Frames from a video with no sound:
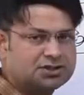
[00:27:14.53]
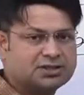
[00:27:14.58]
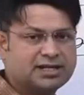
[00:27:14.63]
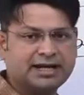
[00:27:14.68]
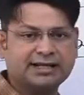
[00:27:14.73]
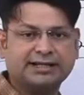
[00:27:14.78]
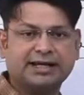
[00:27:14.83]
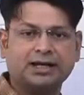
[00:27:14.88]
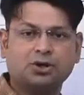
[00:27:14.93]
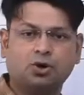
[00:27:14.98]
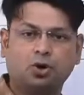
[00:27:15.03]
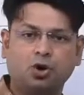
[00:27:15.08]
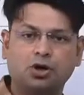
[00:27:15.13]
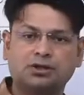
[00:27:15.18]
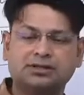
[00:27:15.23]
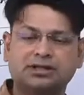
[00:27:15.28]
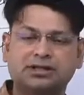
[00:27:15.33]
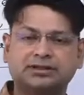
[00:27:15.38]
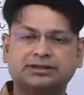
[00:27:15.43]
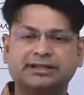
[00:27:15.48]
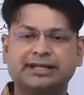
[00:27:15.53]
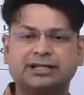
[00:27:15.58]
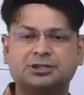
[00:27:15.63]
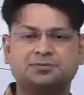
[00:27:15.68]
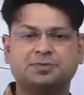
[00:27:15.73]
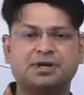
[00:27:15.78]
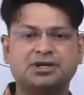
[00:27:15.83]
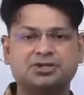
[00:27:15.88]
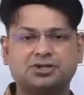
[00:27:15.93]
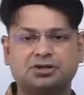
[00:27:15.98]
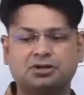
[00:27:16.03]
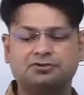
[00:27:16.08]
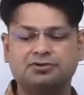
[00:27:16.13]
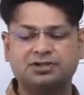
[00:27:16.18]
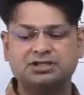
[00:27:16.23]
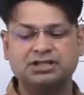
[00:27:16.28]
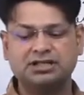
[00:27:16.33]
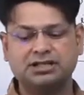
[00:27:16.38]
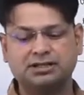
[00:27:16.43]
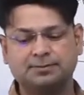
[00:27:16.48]
that can alter the expression of a
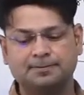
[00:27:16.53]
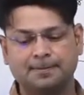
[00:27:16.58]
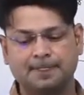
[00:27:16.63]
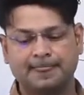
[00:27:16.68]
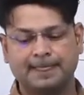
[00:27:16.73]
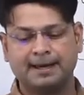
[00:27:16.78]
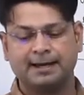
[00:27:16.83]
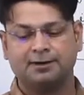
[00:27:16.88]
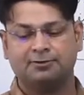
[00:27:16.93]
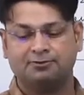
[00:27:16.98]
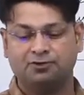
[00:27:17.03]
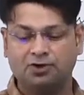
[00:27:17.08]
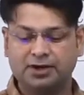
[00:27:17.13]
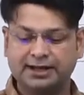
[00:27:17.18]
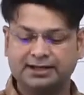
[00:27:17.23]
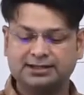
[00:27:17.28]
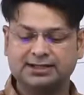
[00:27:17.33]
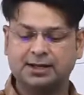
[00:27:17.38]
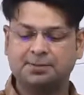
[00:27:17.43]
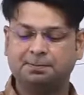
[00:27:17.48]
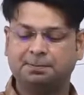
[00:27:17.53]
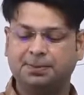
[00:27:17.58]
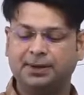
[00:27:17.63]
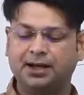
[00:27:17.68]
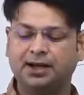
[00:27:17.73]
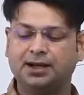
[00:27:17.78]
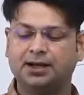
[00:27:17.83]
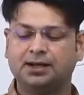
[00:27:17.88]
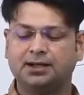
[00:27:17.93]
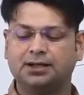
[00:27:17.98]
gene. For example,